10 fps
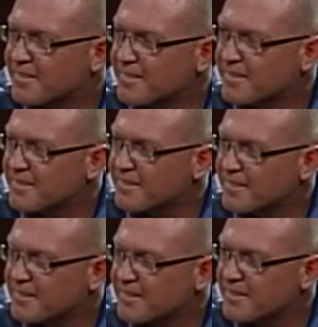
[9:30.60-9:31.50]

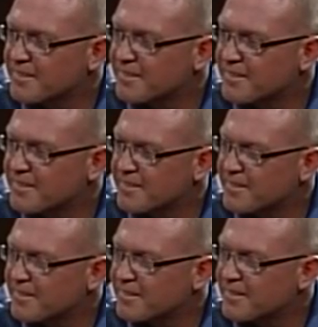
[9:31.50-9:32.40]

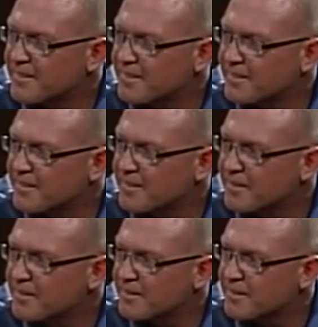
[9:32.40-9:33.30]

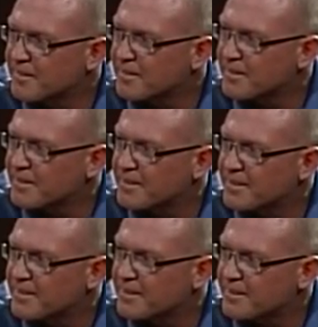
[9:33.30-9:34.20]

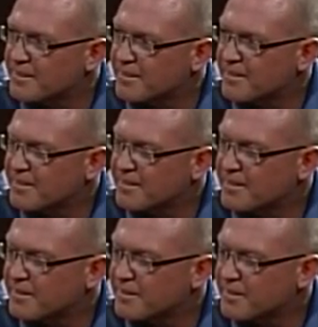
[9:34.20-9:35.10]

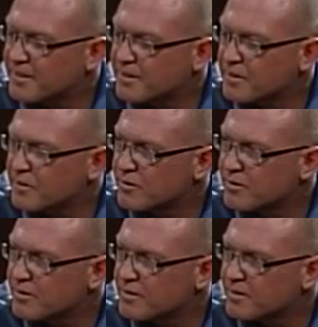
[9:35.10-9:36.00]

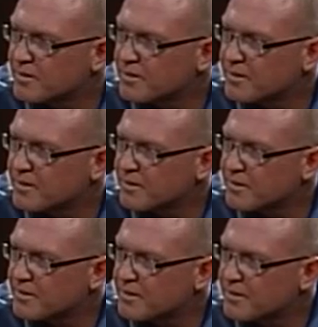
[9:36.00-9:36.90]

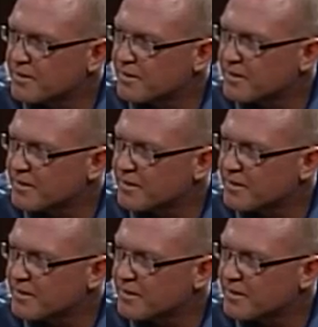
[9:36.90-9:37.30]
This person isn't speaking.